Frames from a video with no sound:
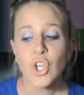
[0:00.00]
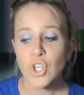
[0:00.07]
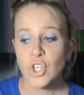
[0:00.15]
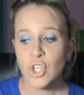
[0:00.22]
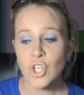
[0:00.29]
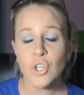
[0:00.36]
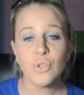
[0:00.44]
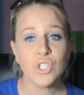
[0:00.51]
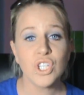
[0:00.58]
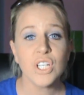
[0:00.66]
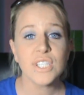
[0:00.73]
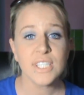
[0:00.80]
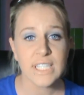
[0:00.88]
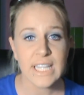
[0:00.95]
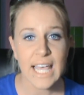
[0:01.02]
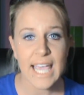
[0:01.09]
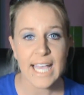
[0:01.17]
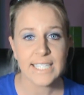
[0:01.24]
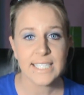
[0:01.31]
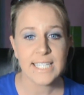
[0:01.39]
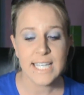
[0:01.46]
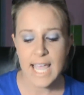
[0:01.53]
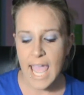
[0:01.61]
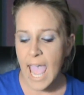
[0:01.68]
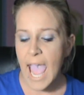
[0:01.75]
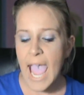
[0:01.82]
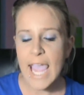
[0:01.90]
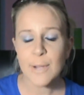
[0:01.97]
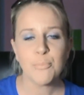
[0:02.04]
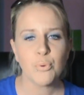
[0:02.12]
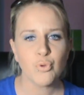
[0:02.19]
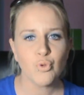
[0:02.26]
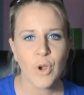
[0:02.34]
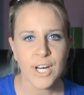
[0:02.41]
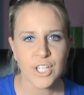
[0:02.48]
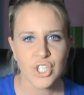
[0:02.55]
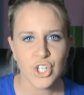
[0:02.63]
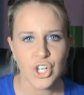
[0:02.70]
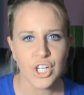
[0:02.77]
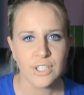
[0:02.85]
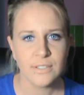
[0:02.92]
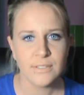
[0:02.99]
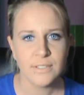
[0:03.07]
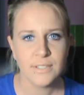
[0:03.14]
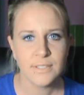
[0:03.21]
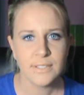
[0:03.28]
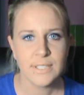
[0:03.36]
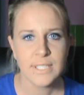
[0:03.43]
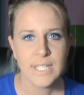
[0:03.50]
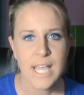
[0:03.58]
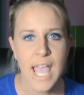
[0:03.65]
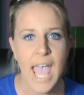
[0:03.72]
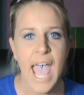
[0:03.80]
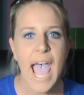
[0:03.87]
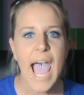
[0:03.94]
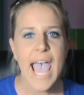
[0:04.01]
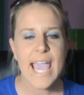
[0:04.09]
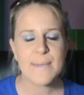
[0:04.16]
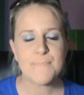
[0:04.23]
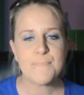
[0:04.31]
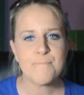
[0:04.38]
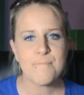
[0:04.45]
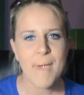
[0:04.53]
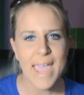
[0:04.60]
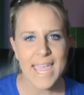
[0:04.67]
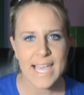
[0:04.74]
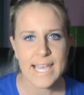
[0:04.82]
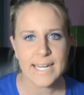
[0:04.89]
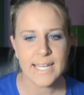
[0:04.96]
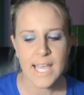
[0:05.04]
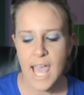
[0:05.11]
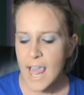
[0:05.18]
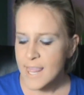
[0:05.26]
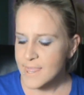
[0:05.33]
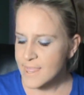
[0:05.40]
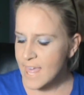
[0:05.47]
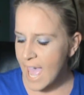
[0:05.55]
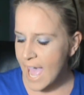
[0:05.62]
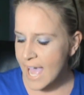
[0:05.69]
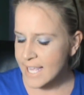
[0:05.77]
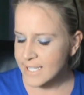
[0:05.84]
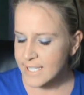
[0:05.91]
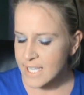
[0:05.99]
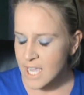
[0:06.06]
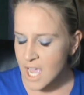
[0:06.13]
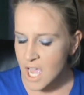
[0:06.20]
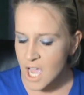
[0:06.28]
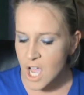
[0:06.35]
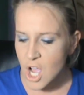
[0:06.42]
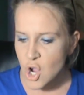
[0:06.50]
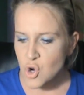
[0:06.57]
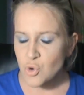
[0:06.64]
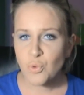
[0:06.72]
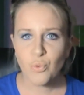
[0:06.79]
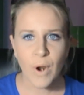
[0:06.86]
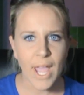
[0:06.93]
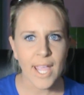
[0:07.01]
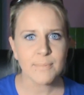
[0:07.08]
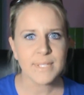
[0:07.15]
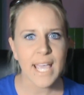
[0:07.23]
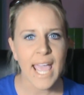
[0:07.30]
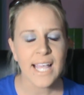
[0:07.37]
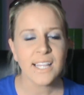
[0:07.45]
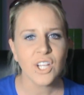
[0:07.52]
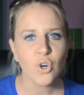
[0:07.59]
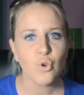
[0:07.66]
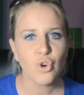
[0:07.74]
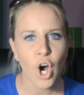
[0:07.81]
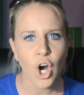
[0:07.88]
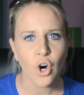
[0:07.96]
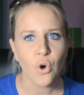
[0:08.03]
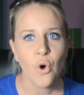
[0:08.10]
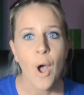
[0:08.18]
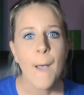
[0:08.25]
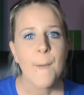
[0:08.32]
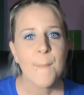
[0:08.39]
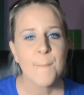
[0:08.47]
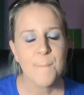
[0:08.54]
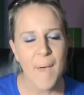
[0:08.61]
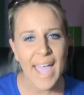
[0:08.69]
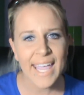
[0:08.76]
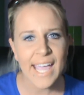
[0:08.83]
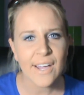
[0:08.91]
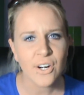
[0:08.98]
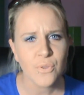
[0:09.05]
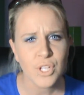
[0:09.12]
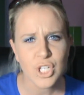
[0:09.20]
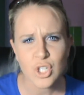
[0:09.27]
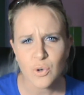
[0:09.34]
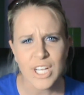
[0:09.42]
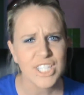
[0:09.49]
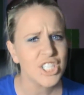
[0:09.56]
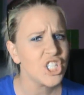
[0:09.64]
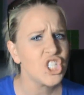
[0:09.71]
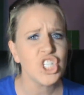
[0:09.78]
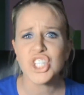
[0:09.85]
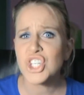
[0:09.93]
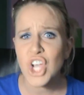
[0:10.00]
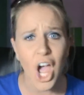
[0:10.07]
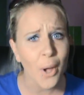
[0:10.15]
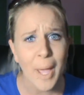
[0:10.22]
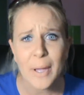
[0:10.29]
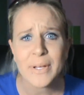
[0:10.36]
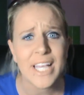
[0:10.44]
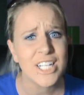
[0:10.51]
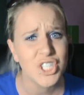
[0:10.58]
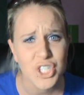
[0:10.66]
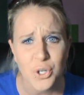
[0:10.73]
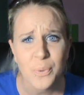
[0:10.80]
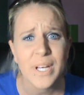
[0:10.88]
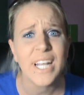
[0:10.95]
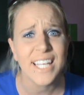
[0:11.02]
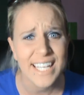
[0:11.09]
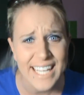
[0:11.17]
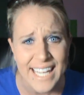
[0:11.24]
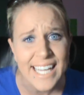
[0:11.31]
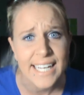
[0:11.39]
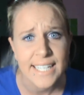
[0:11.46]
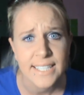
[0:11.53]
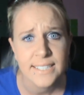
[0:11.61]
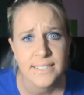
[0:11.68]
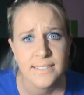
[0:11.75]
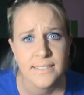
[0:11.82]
You just let a predator, a man that raped a little girl, back out on the streets to just go out and do it again.